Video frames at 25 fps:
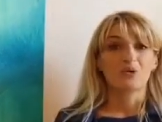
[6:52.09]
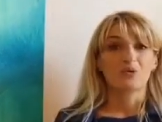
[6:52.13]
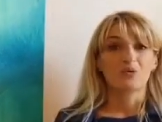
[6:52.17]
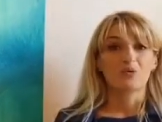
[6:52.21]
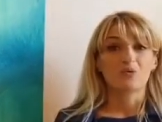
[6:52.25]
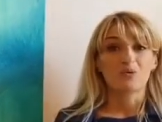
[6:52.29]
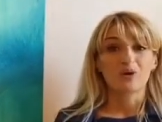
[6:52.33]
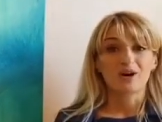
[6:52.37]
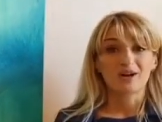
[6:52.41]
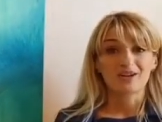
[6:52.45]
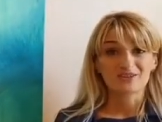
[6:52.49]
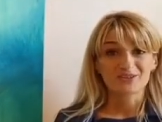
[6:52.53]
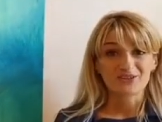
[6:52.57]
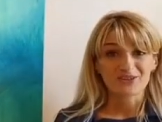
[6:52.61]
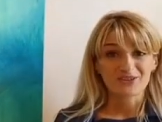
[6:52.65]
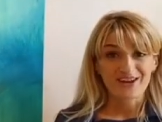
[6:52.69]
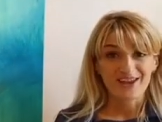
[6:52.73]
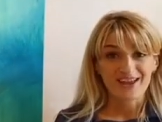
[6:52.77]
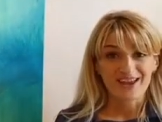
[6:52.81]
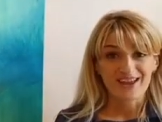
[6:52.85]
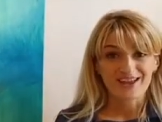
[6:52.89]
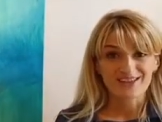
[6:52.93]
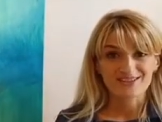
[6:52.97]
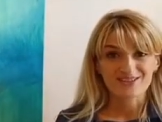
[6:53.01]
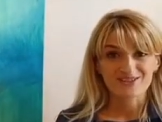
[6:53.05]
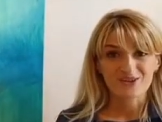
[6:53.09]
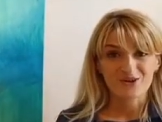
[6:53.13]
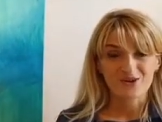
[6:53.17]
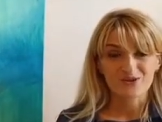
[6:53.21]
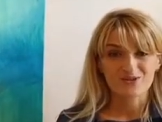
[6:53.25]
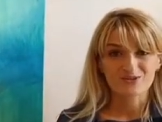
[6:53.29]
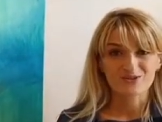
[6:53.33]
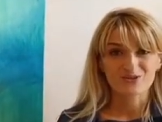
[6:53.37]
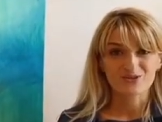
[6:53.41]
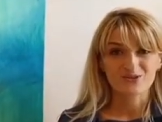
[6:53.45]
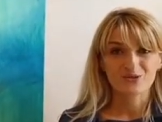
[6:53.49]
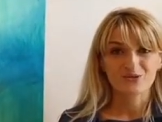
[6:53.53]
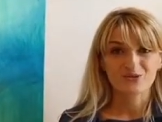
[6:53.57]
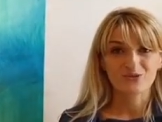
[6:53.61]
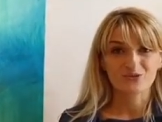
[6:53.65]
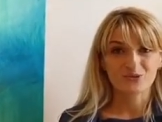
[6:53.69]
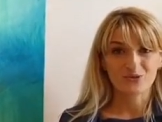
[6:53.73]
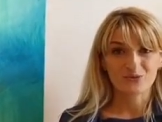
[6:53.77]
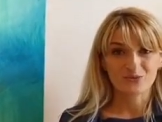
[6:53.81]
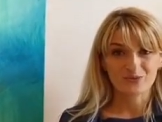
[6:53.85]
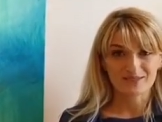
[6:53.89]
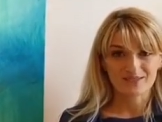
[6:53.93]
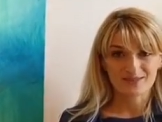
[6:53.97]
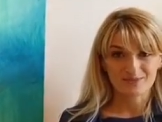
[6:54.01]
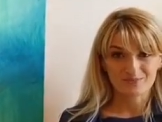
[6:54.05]
Water has also,
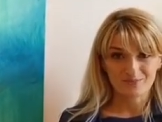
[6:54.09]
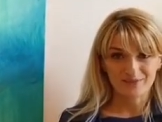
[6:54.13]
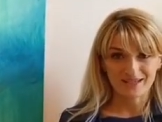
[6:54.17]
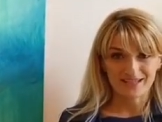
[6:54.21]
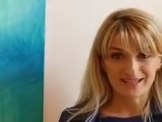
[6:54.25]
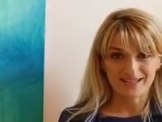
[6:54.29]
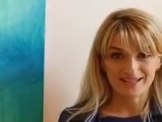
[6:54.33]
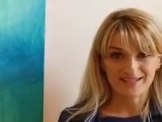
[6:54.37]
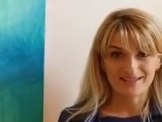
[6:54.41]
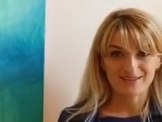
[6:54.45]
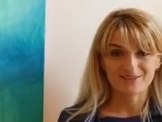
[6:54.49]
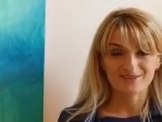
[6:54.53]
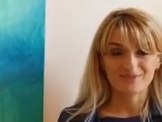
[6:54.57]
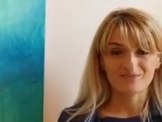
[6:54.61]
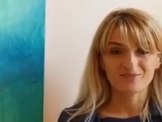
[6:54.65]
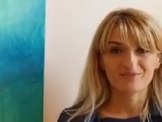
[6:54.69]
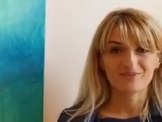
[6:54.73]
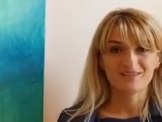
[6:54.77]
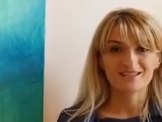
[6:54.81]
through its meaning,